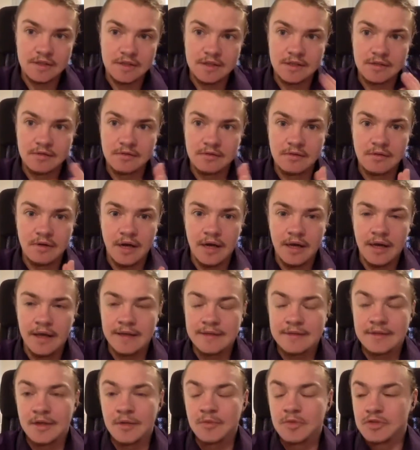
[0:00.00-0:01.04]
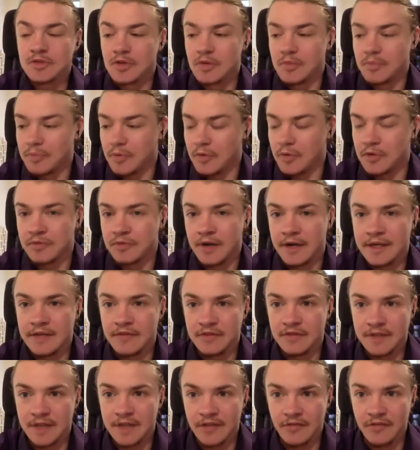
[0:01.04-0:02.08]
So it's come to a point where I
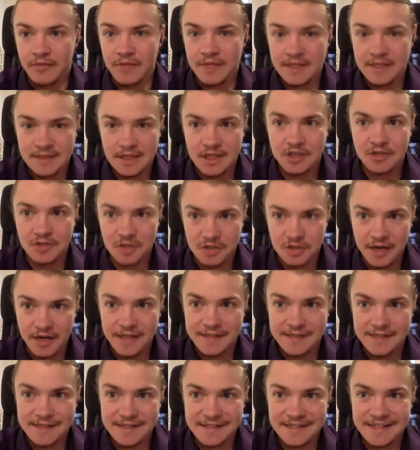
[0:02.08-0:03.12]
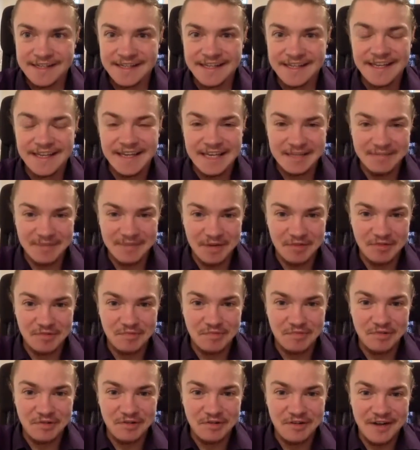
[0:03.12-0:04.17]
even have meditation tracks in my
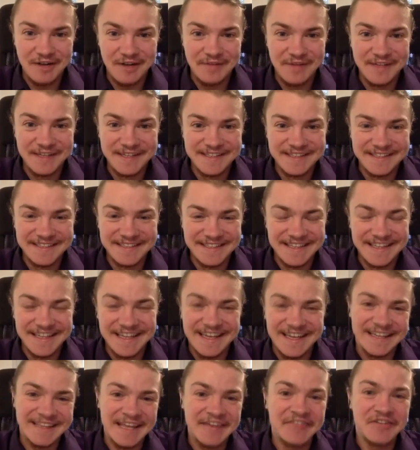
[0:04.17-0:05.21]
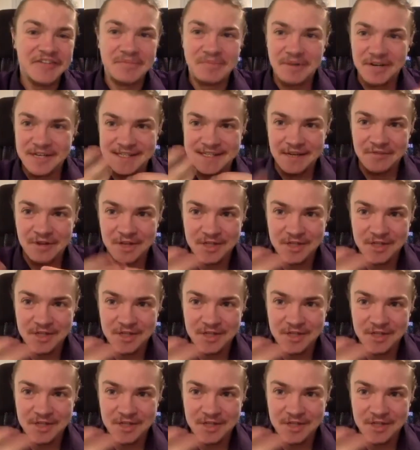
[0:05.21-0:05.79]
group program, and everybody that works